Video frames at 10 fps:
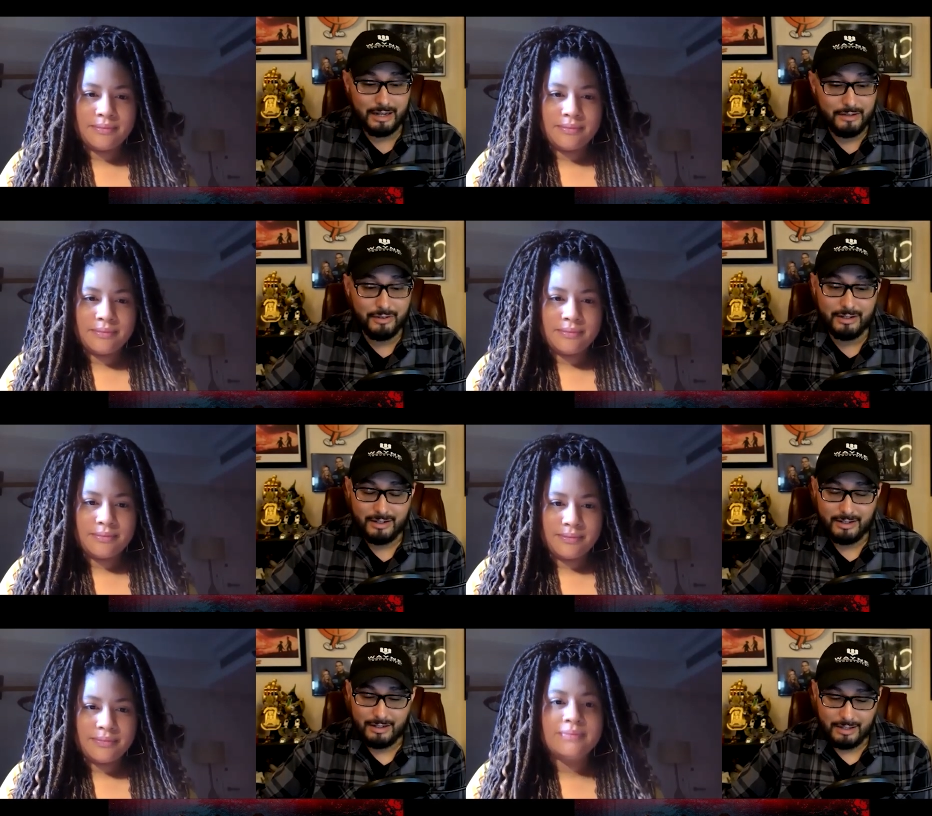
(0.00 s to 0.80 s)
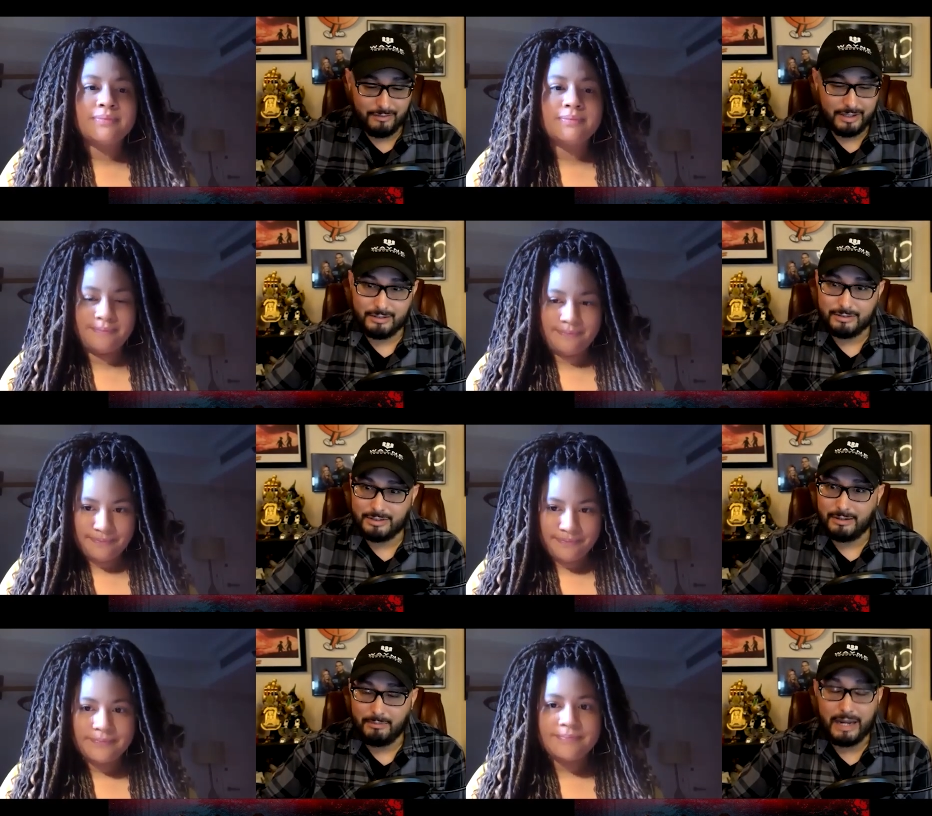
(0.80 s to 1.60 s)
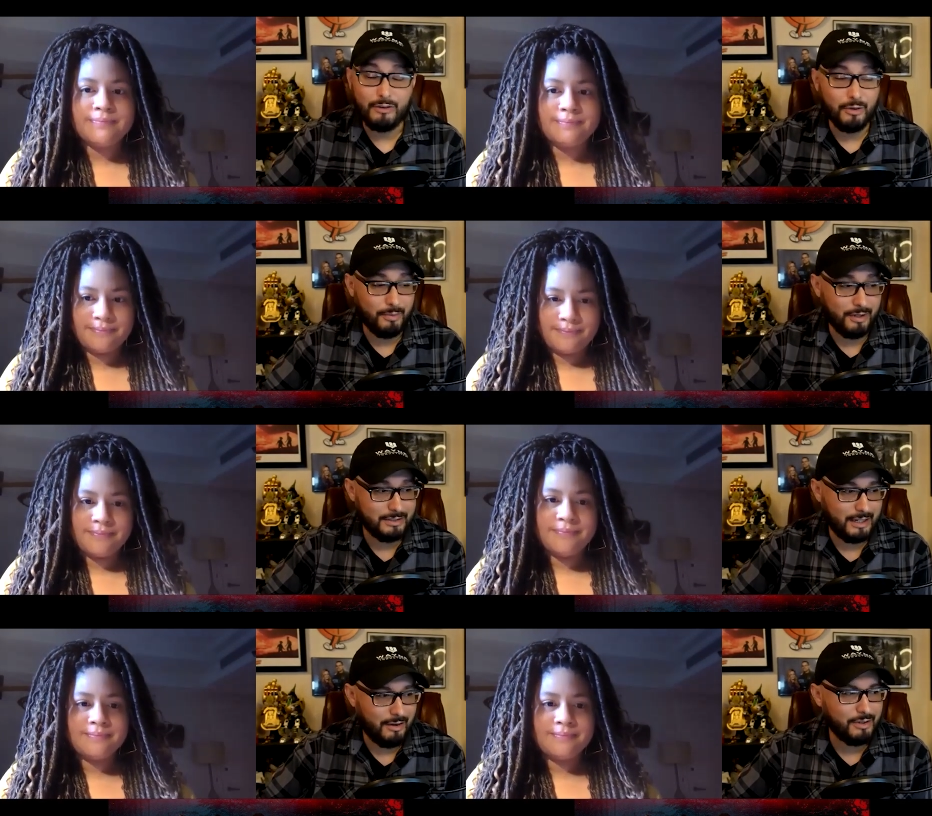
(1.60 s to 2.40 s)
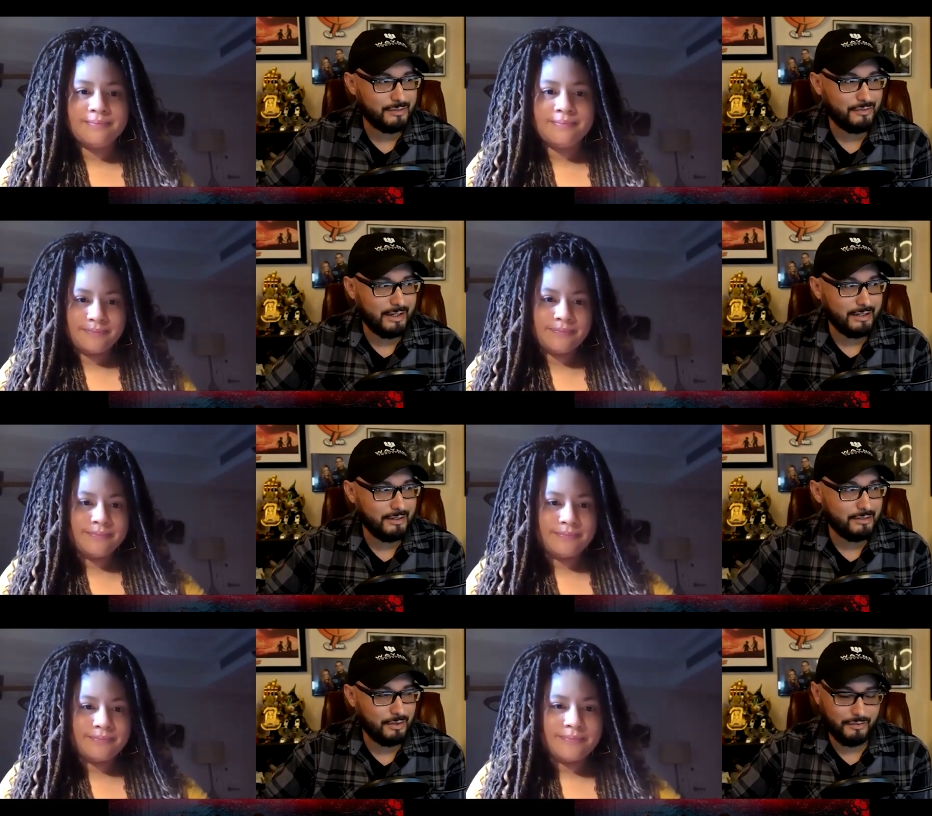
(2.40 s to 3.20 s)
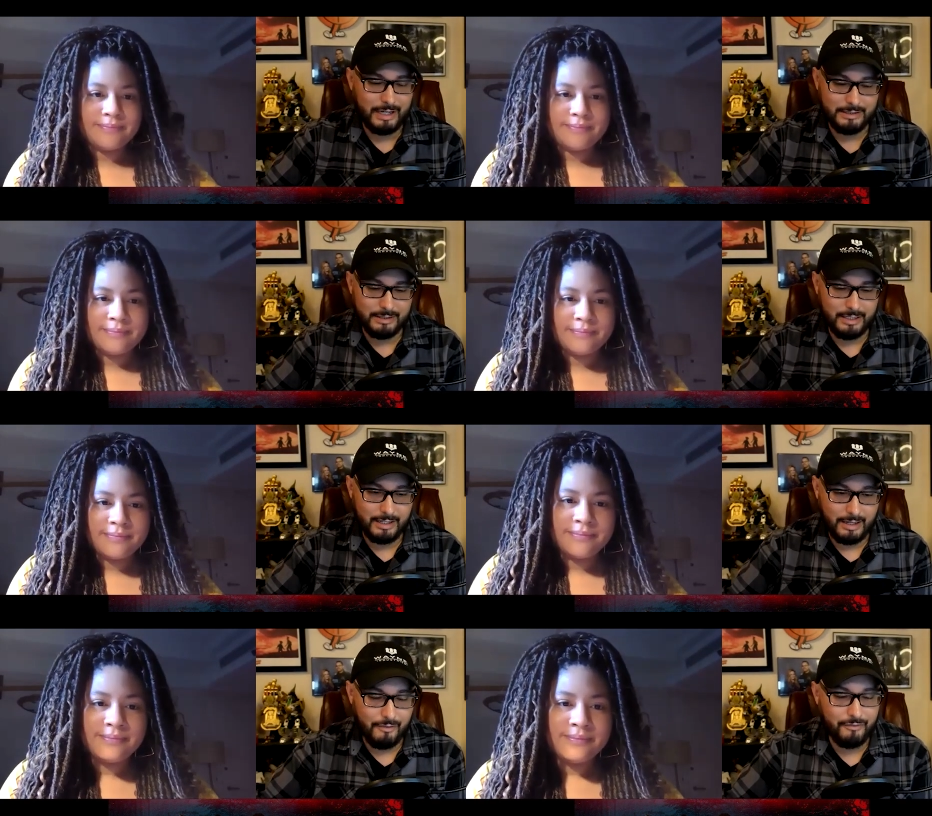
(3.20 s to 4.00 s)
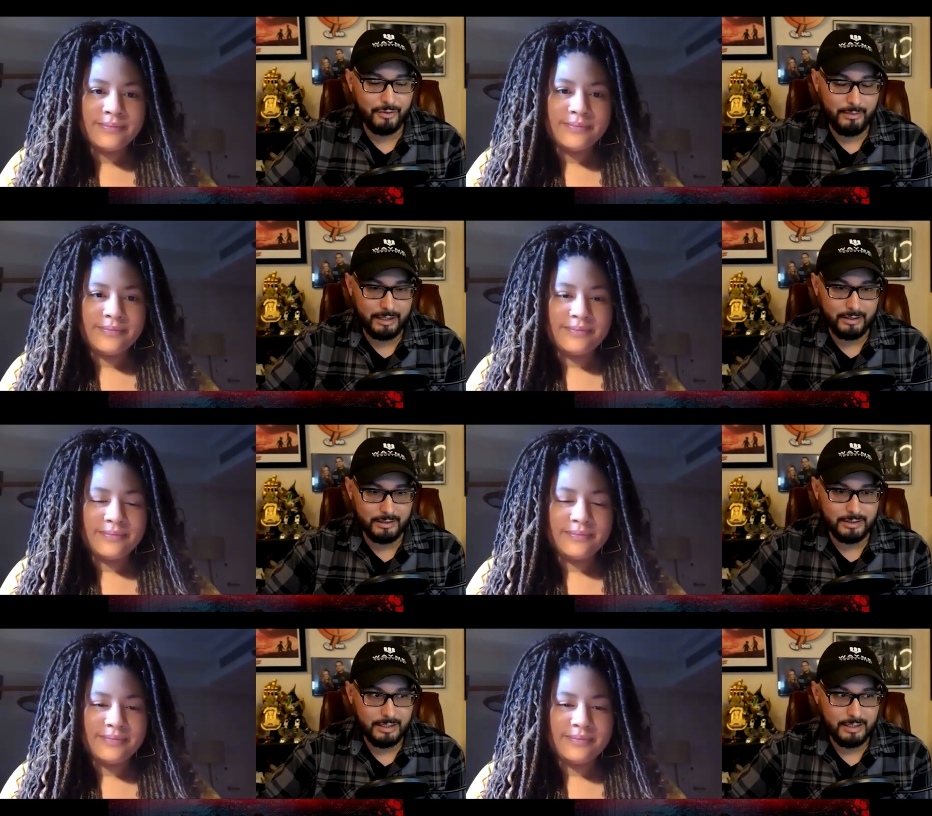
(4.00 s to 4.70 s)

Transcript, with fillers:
Speaker 1: Even, even like you said, a micro budget. I always find it so fascinating how filmmakers